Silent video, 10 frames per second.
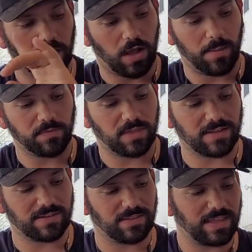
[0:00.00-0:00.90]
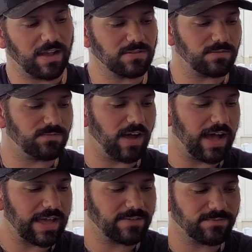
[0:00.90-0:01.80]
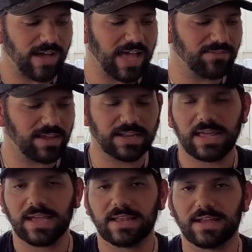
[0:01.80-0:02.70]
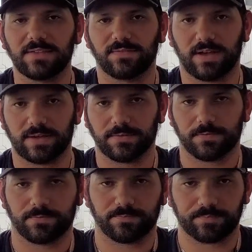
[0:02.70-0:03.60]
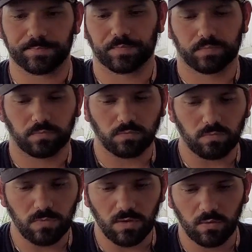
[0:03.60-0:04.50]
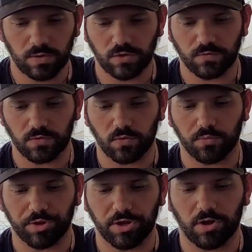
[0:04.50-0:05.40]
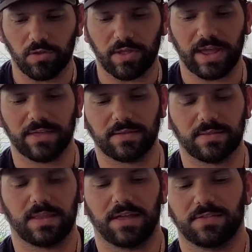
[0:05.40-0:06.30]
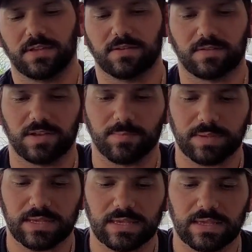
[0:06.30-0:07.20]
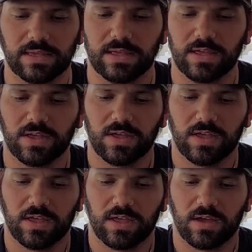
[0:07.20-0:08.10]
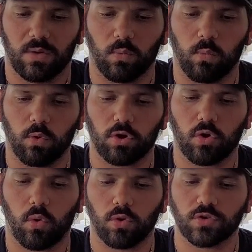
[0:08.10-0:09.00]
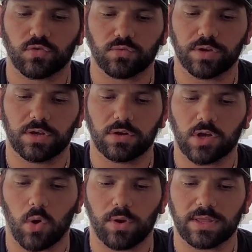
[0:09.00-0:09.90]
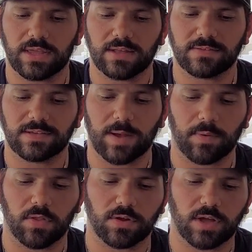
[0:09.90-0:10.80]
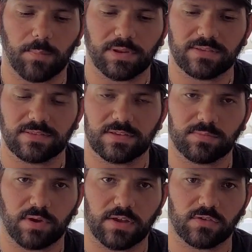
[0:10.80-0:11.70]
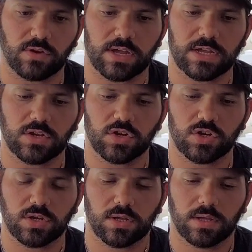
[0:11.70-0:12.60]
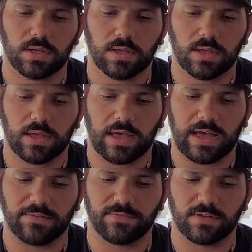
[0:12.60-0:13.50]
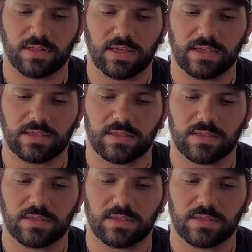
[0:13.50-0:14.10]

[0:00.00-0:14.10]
up to that $10,005, $599.95, which for a reel that I think is going to be a workhorse reel going against a couple other companies in this price range, I feel like